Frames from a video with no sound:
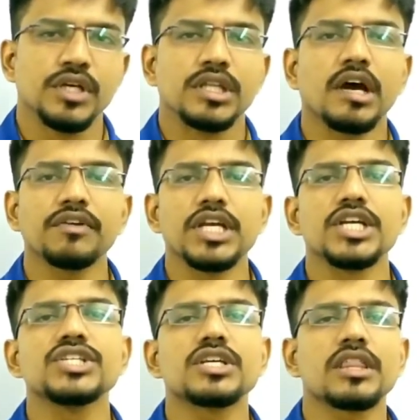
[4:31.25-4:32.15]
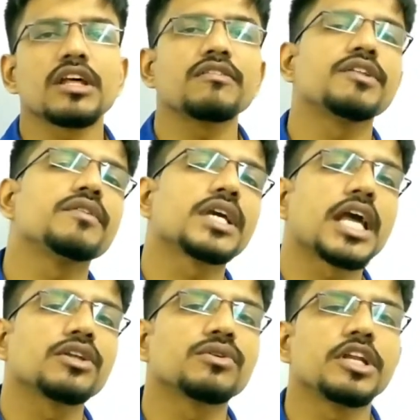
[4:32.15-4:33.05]
Now, in general, when we
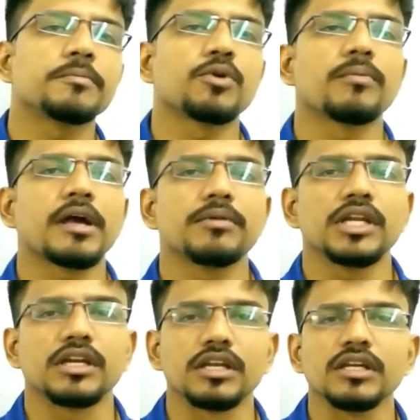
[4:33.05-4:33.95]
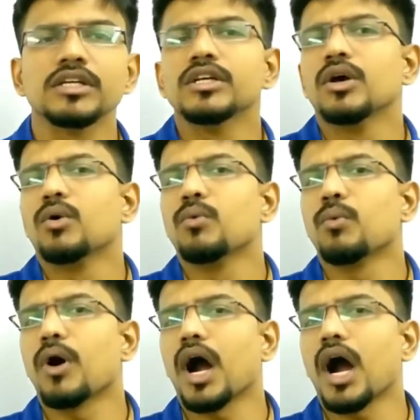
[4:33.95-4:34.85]
calculate probability,
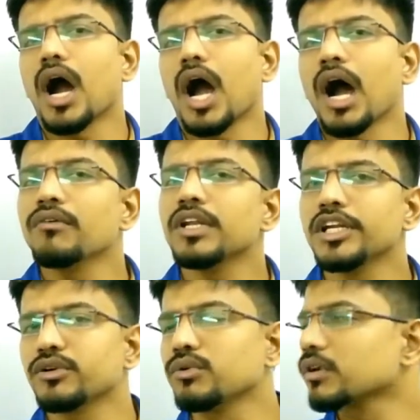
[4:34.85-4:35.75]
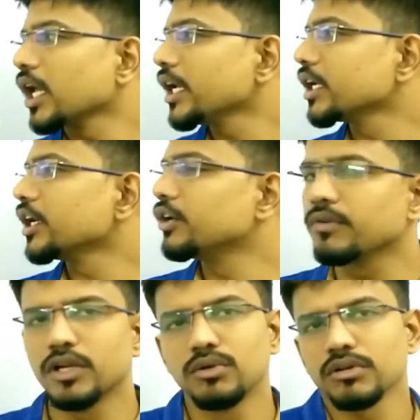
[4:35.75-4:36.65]
how will it look like? It
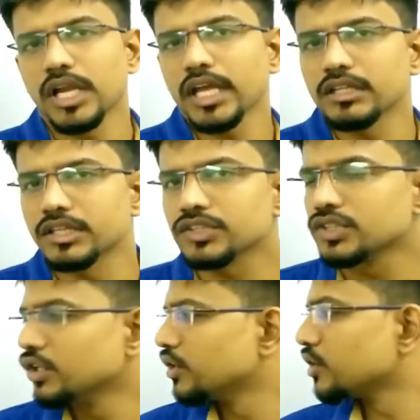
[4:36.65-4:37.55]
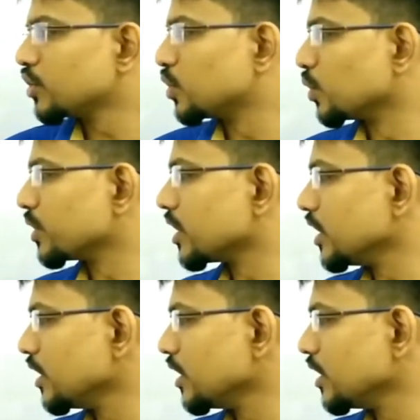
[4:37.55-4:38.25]
will look like this: total,